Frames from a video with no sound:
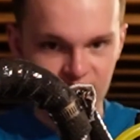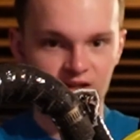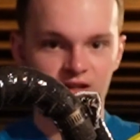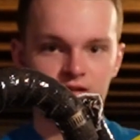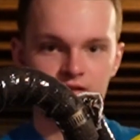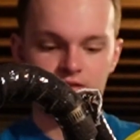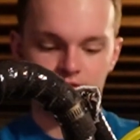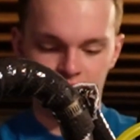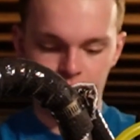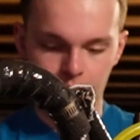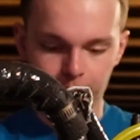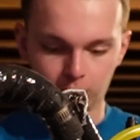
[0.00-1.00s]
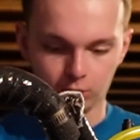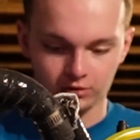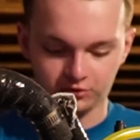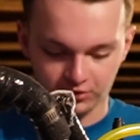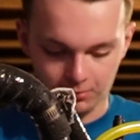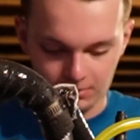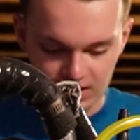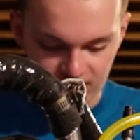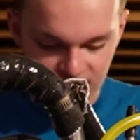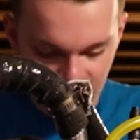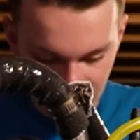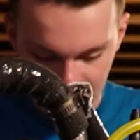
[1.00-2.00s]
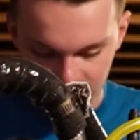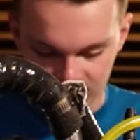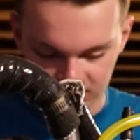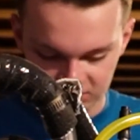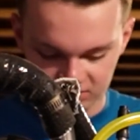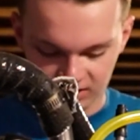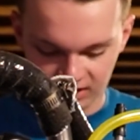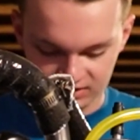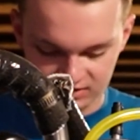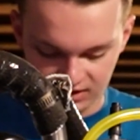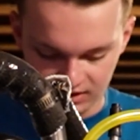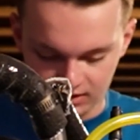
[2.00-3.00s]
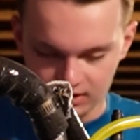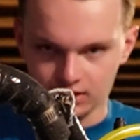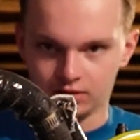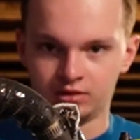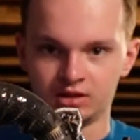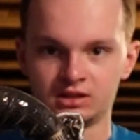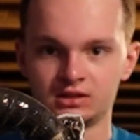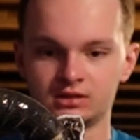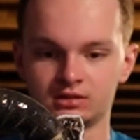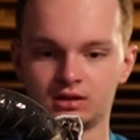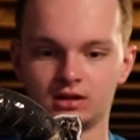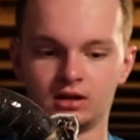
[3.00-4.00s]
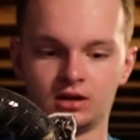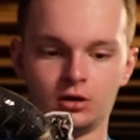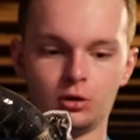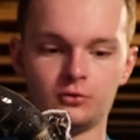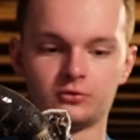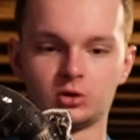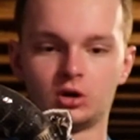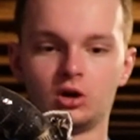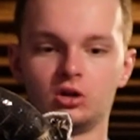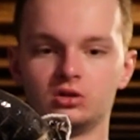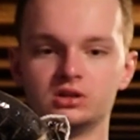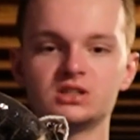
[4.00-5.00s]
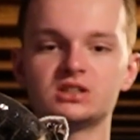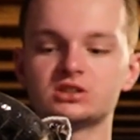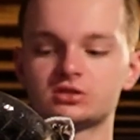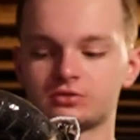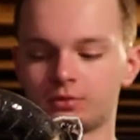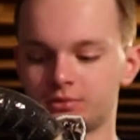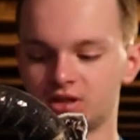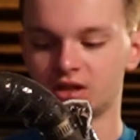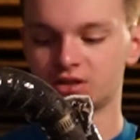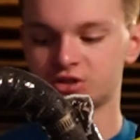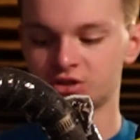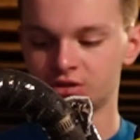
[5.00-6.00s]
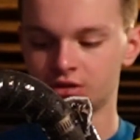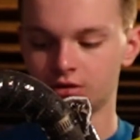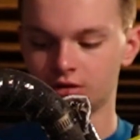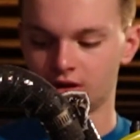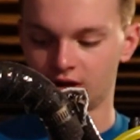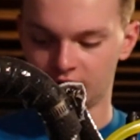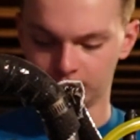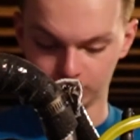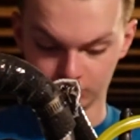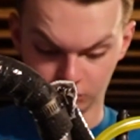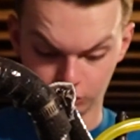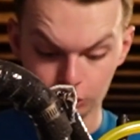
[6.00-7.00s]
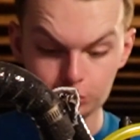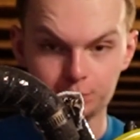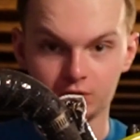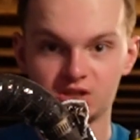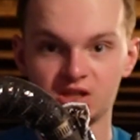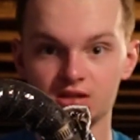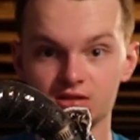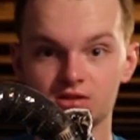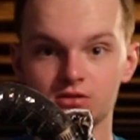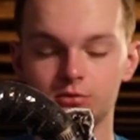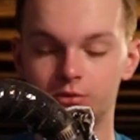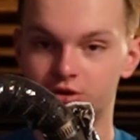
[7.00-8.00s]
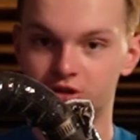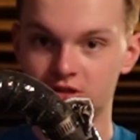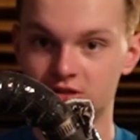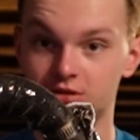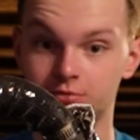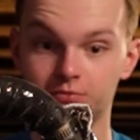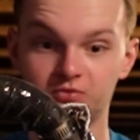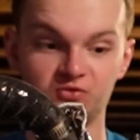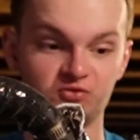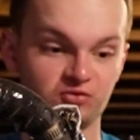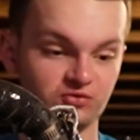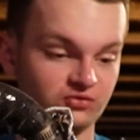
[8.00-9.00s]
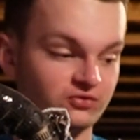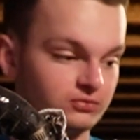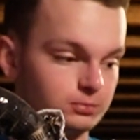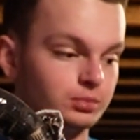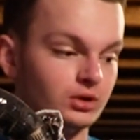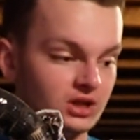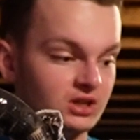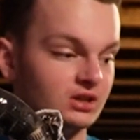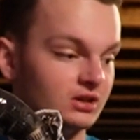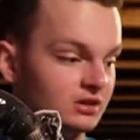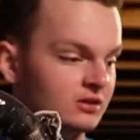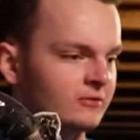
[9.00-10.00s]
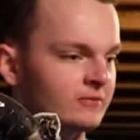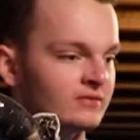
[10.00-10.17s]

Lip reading: then the report from Mike is that the overall leakage from the engine was 2%, which is pretty good.